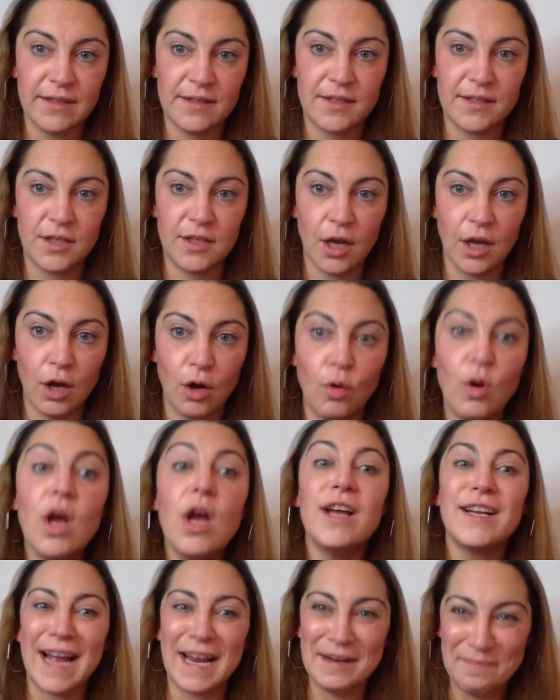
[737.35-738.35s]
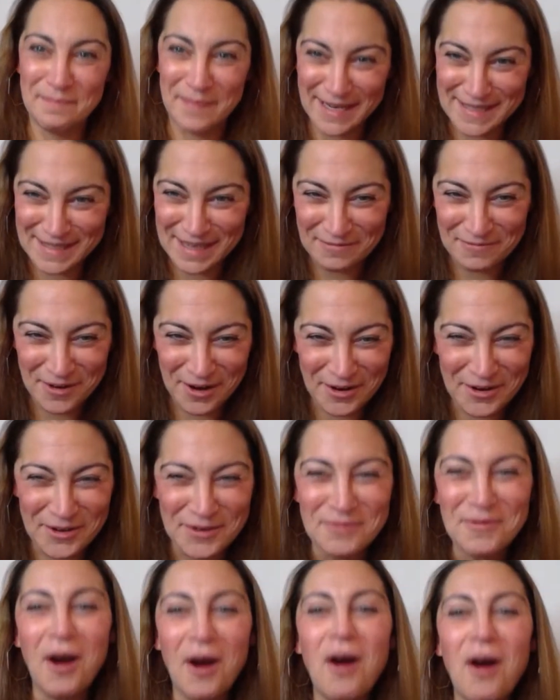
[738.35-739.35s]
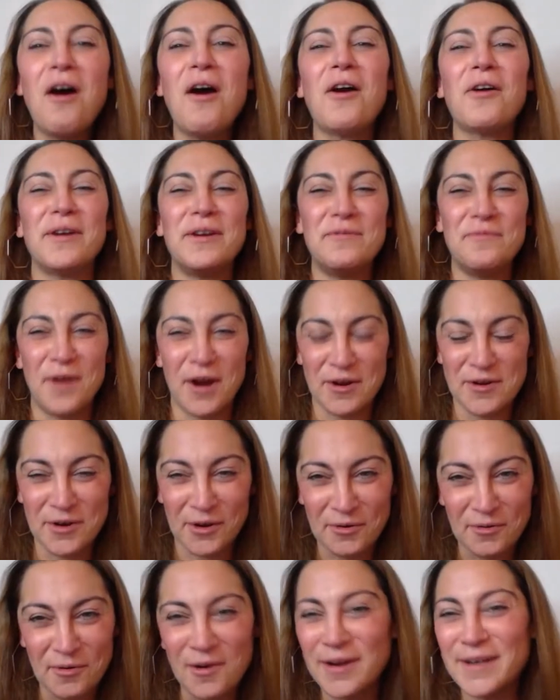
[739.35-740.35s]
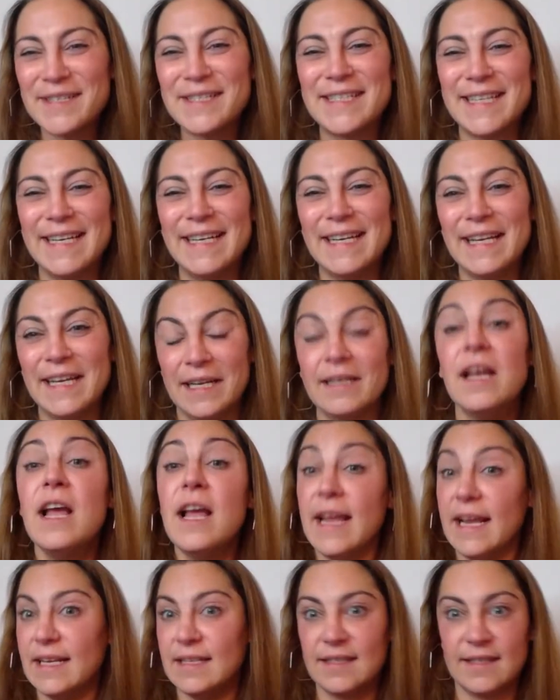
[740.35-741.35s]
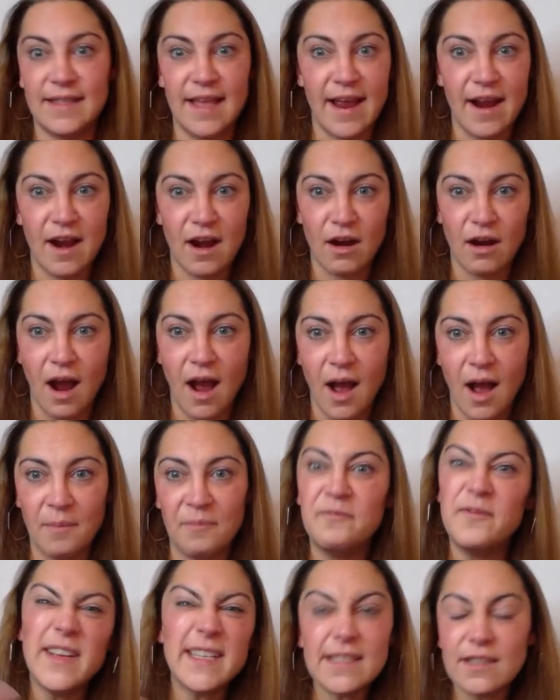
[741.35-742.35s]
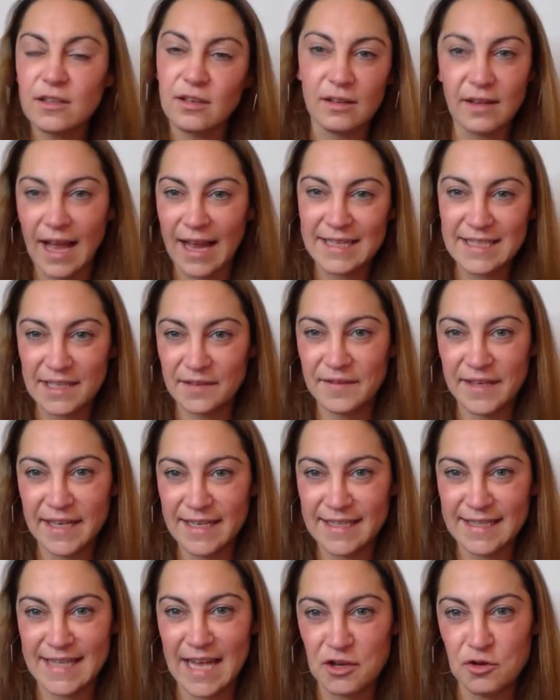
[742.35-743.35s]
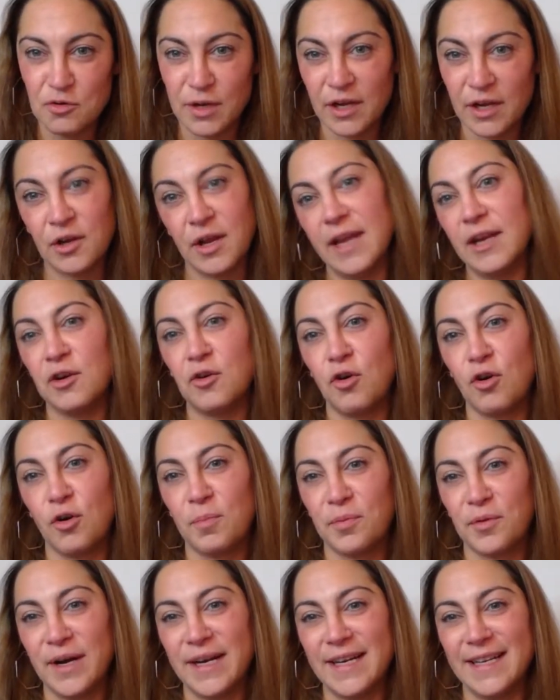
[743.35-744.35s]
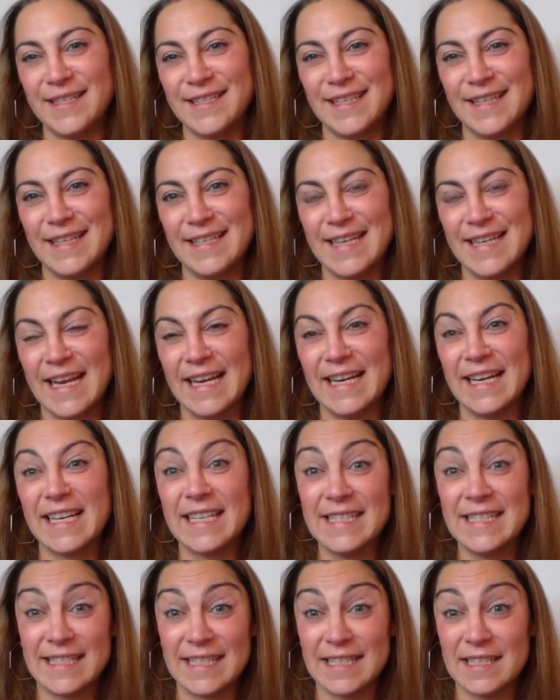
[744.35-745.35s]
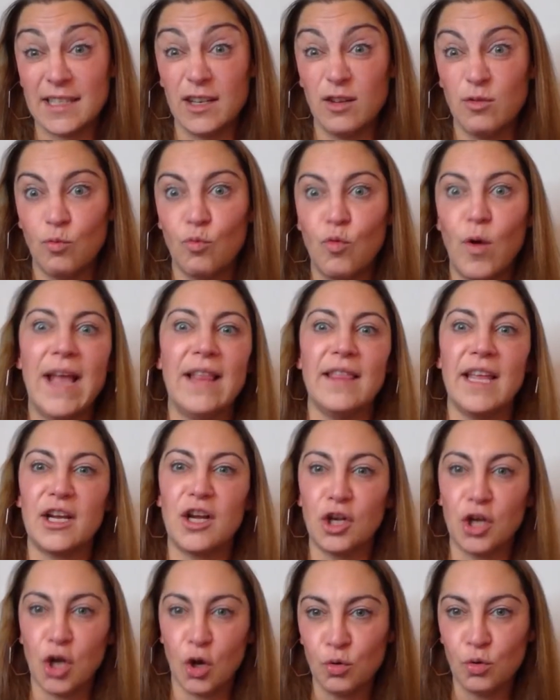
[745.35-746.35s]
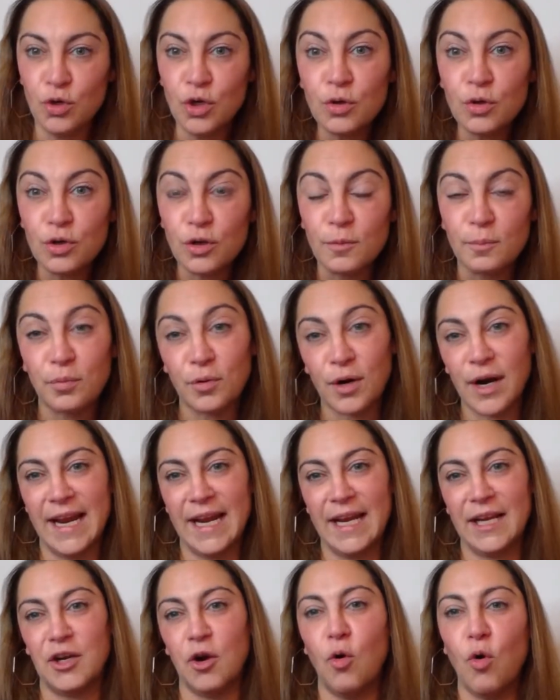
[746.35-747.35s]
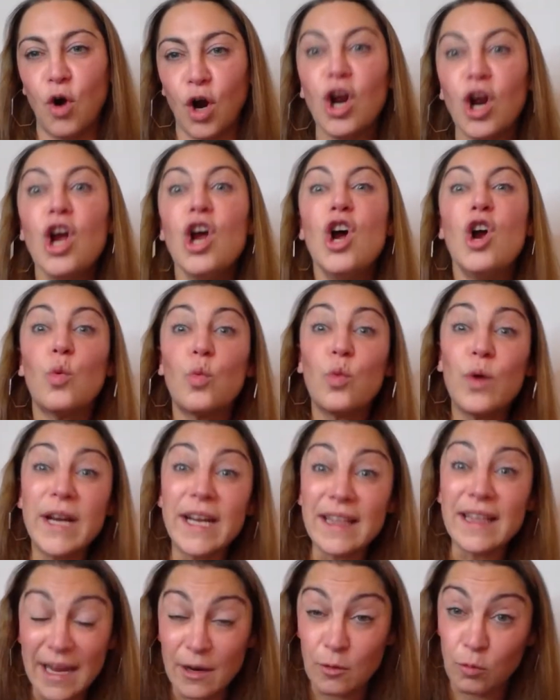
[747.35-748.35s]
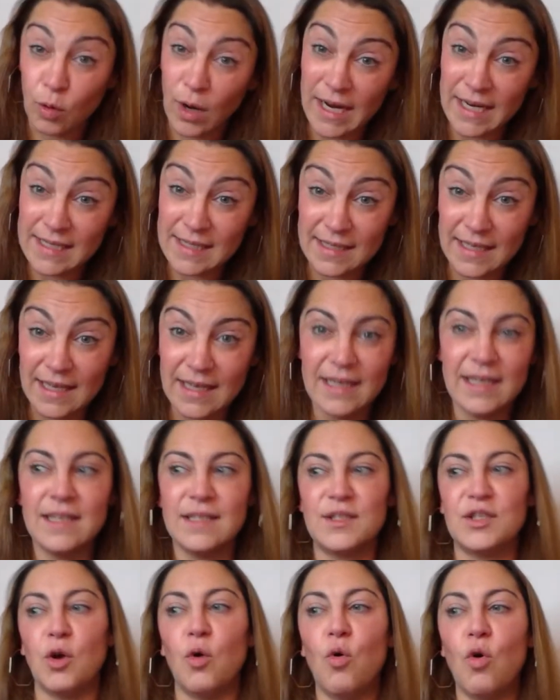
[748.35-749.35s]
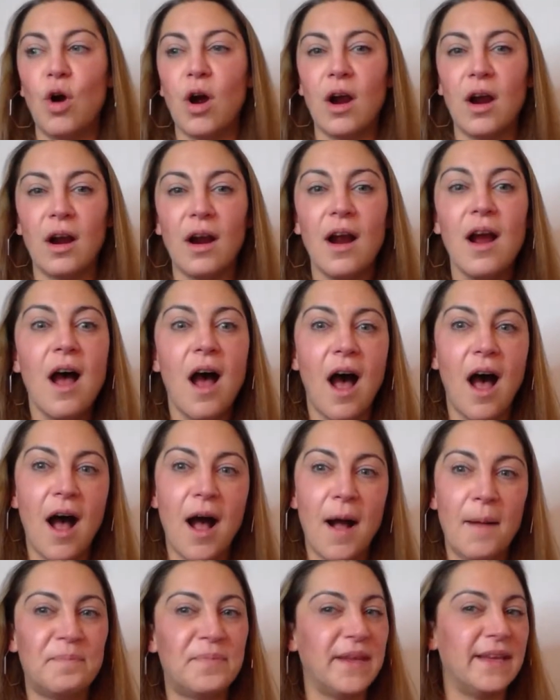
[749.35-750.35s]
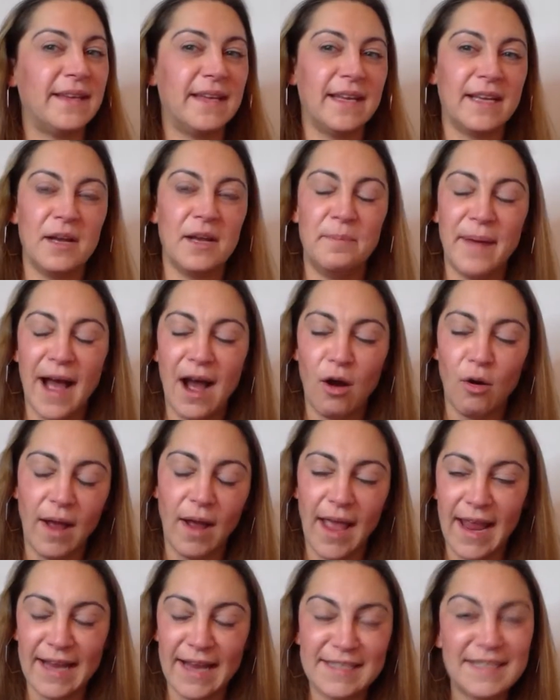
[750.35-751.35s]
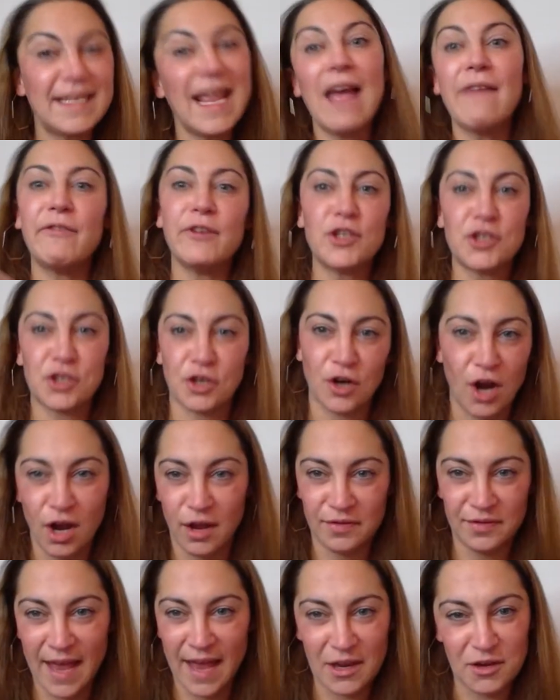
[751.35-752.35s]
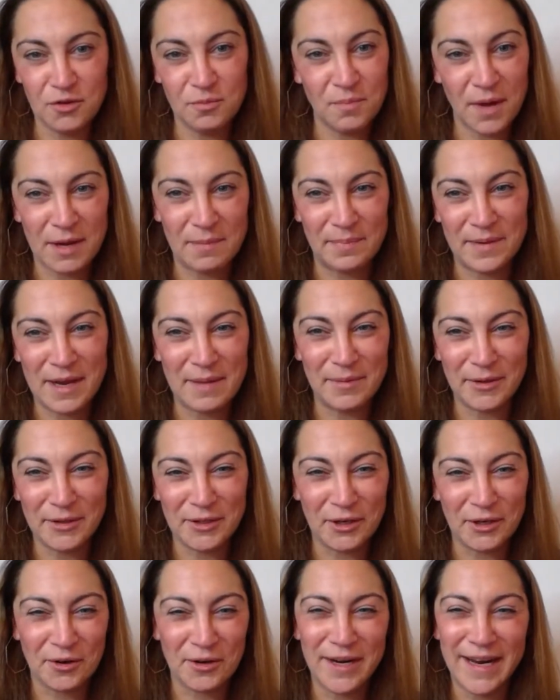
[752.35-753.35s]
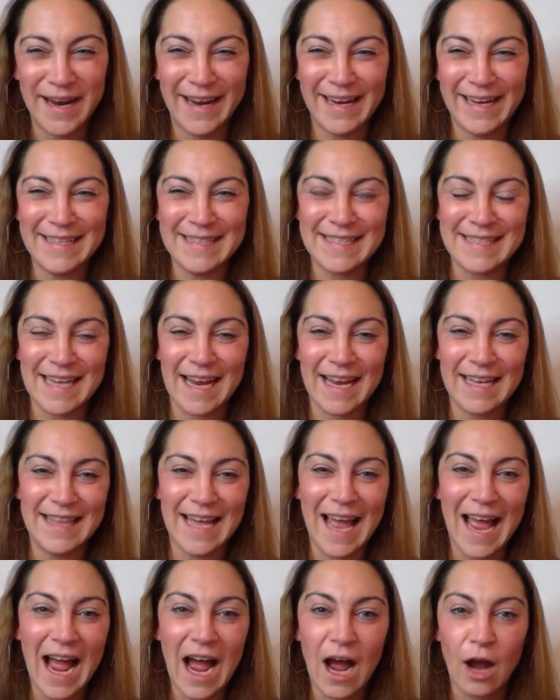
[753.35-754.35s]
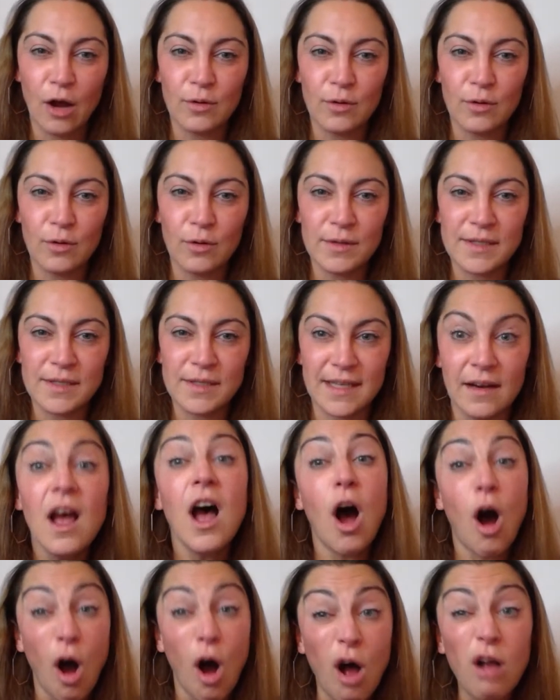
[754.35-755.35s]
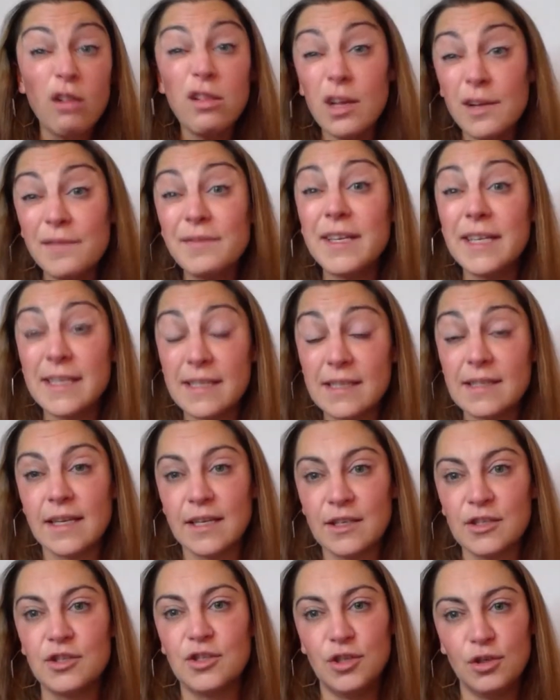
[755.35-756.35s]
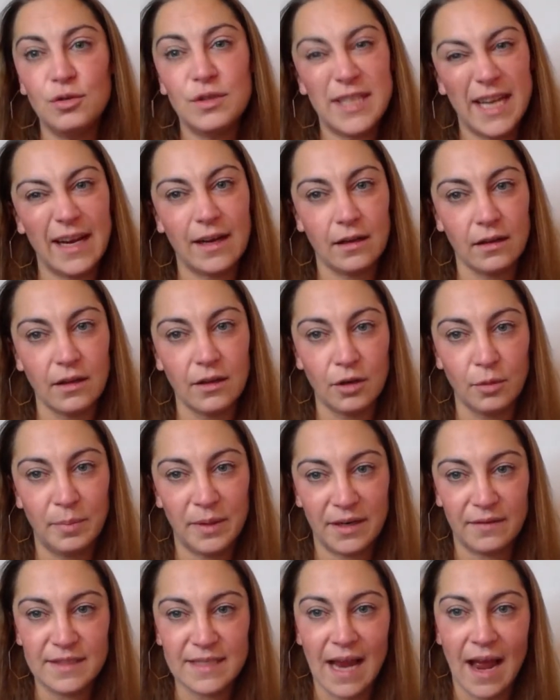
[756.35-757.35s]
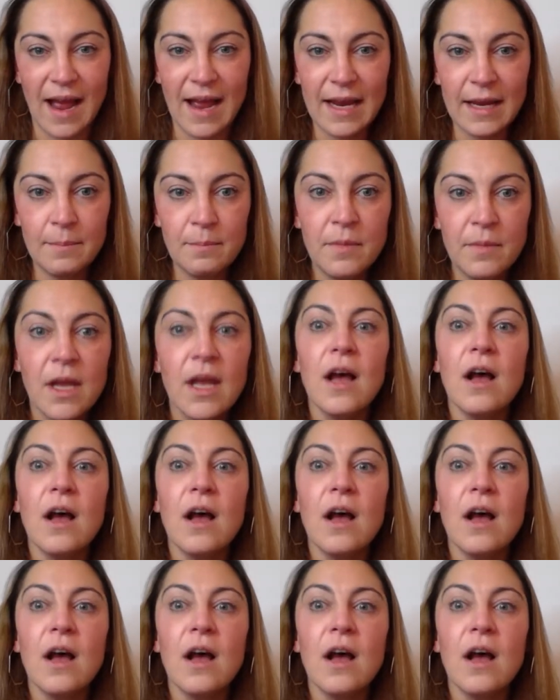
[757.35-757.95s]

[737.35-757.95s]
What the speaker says: So, kind of based on where you are and where you're quarantining, is there physical activities that you can incorporate into the day in a consistent way, like a go noodle break or relay races or thinking about a scavenger hunt that you might be able to create inside the house? And all of these things do take a little bit of time.